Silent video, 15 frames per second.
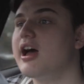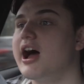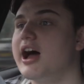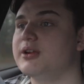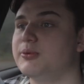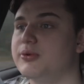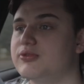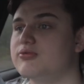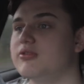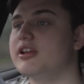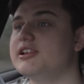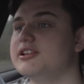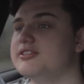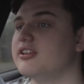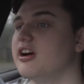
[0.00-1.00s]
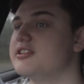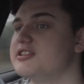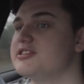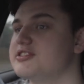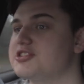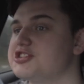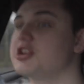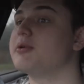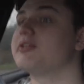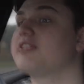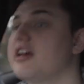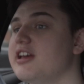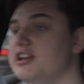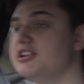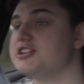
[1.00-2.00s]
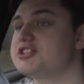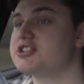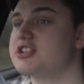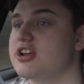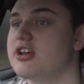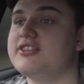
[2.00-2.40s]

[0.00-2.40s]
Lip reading: and it was really starting to show its age.